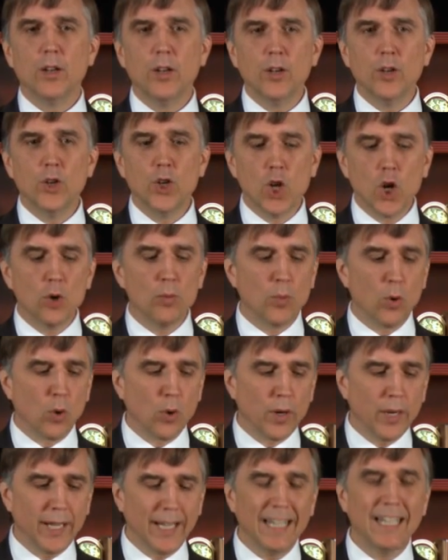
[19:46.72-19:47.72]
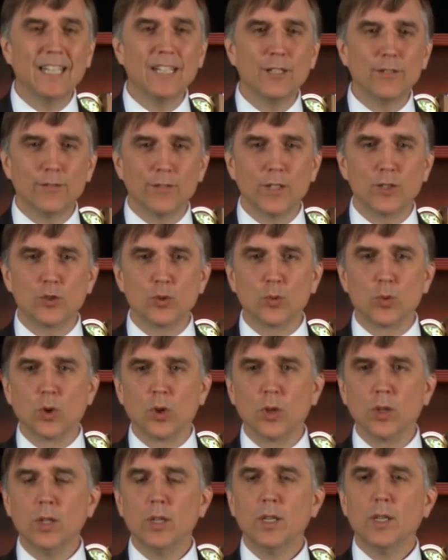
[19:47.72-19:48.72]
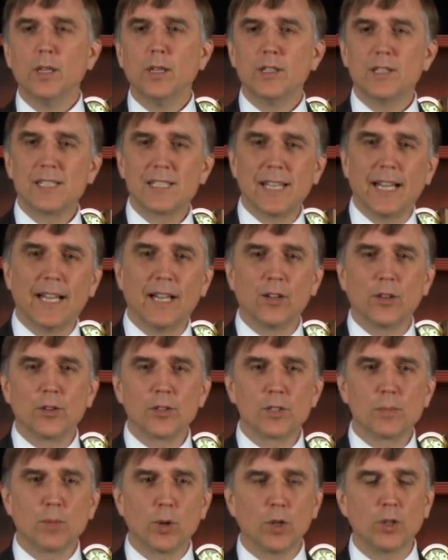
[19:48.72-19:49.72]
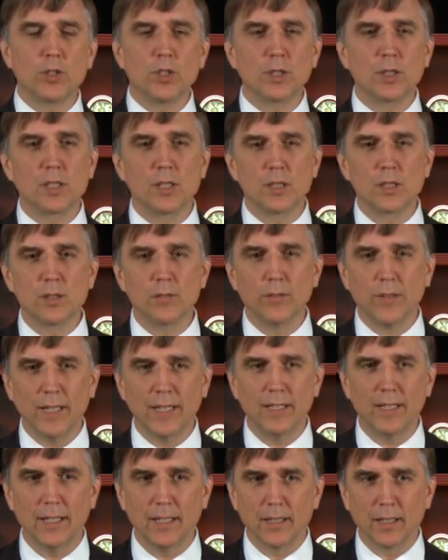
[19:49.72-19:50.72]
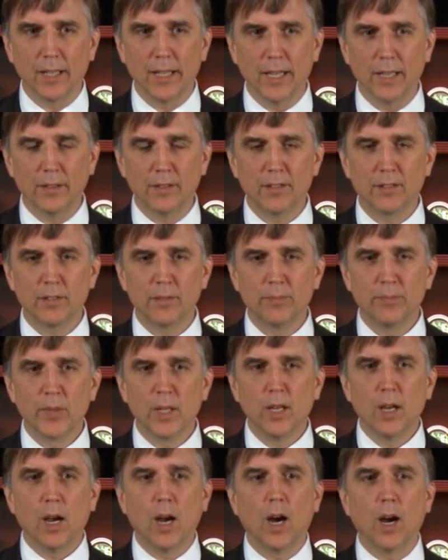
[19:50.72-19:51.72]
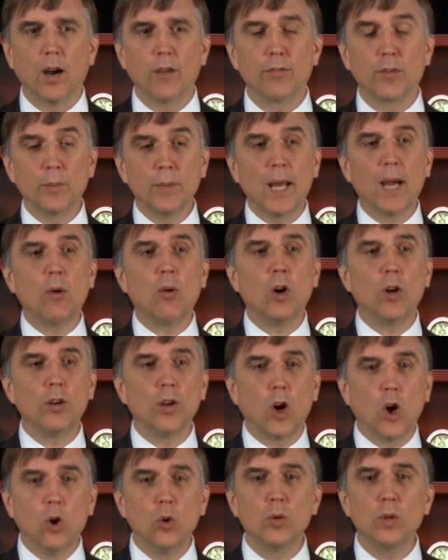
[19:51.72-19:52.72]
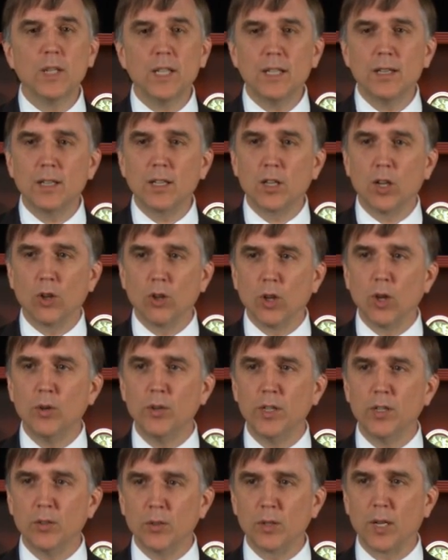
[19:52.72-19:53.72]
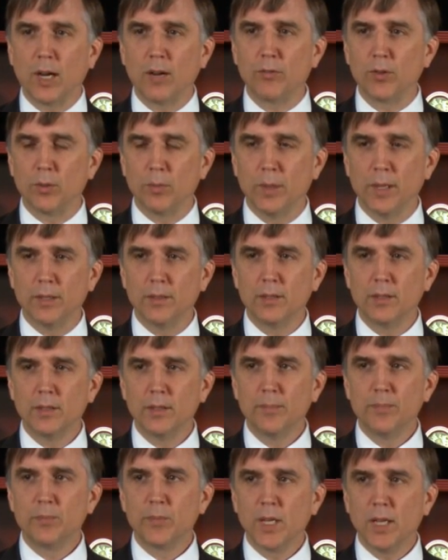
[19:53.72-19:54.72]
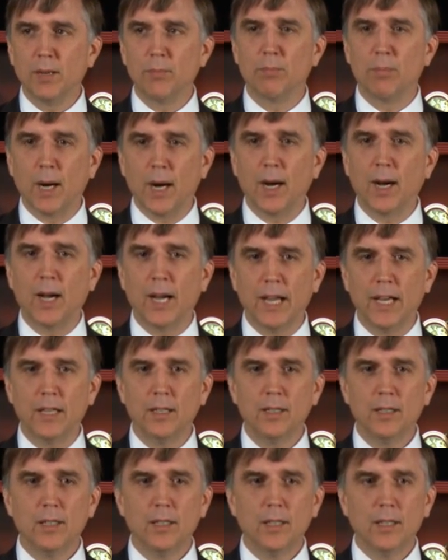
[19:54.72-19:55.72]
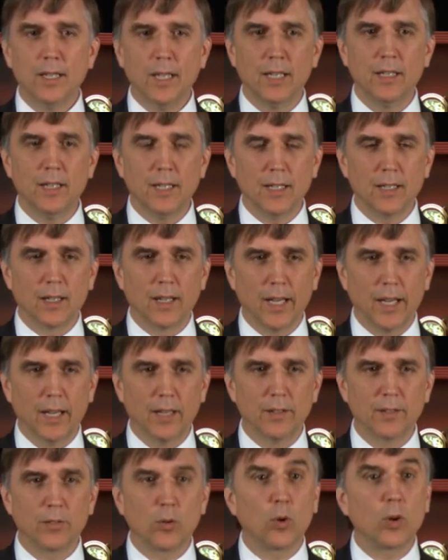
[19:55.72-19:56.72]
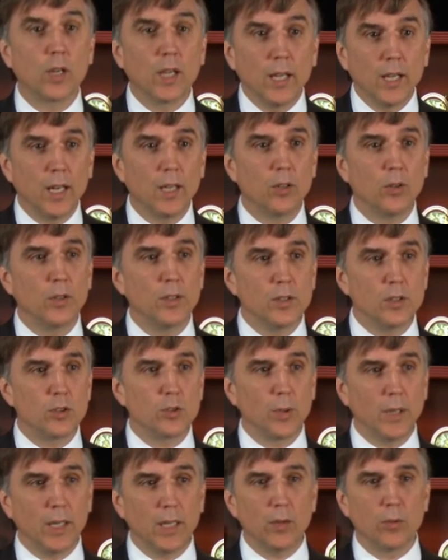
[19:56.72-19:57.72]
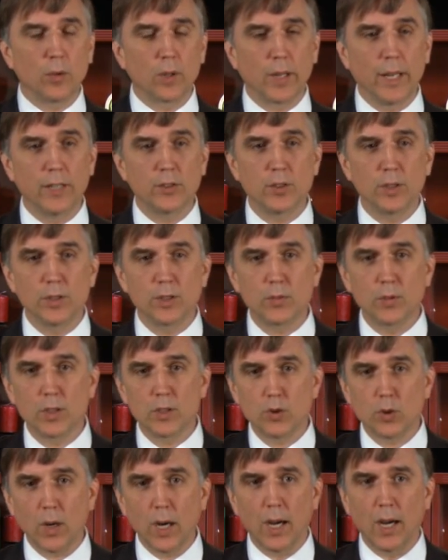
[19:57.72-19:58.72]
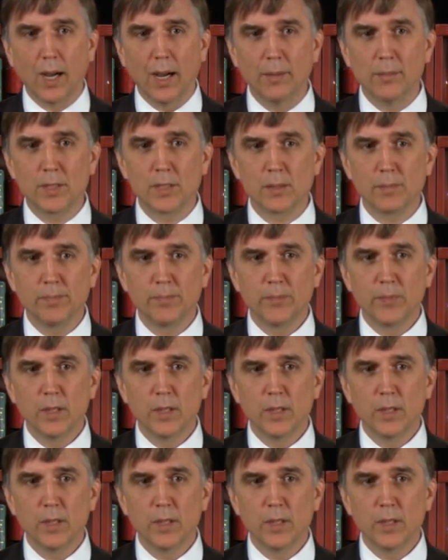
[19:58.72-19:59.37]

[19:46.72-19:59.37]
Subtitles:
No more individual sales, purchases of Indian lands. From now on, only the colonial government can buy Indian lands or can enter into treaty relations with tribes.